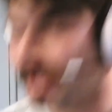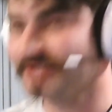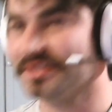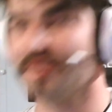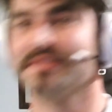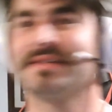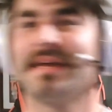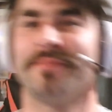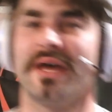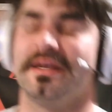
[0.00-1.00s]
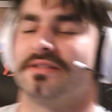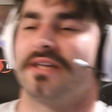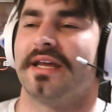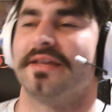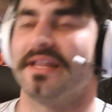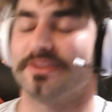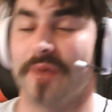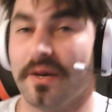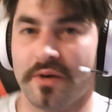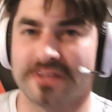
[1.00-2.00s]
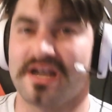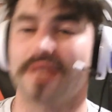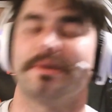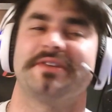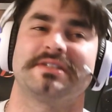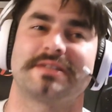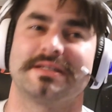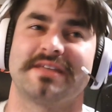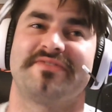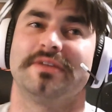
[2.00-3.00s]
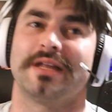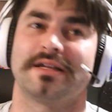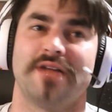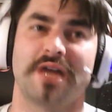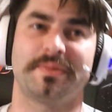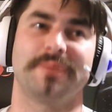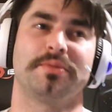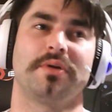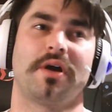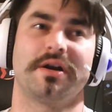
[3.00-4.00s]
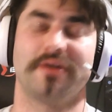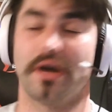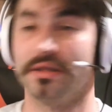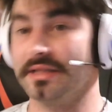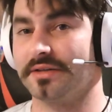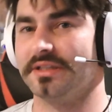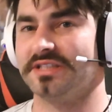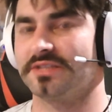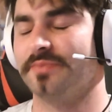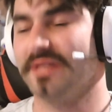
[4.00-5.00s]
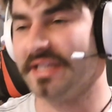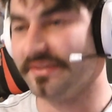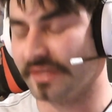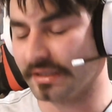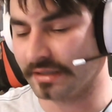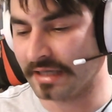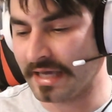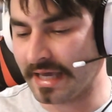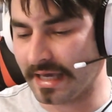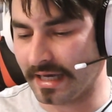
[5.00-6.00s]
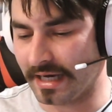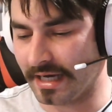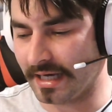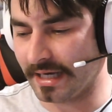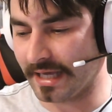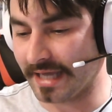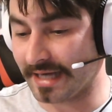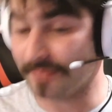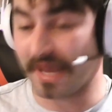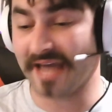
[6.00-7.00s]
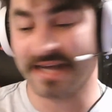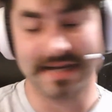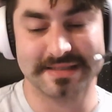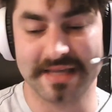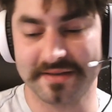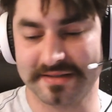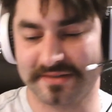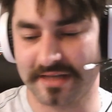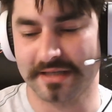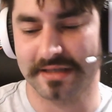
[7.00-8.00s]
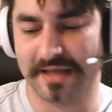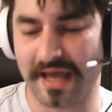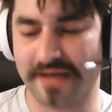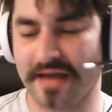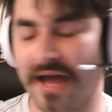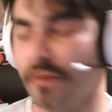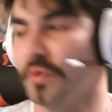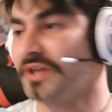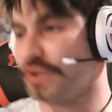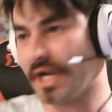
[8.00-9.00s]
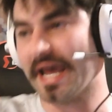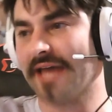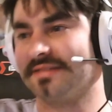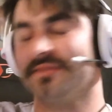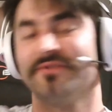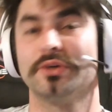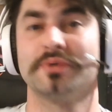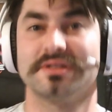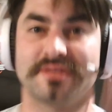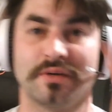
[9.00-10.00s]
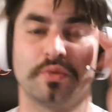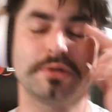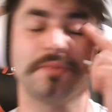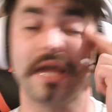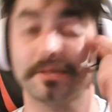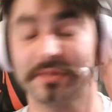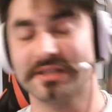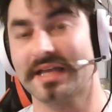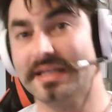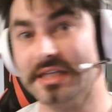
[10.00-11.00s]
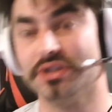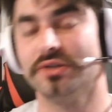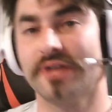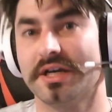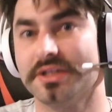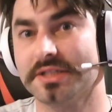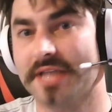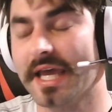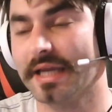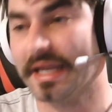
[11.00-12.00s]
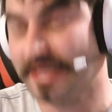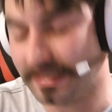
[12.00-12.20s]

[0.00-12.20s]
you're on the same page, and that's why I want to talk about this, because I feel like a lot of people are literally just believing. And I gotta say this. I wish I had some viewers that were black, because I need you to understand. I need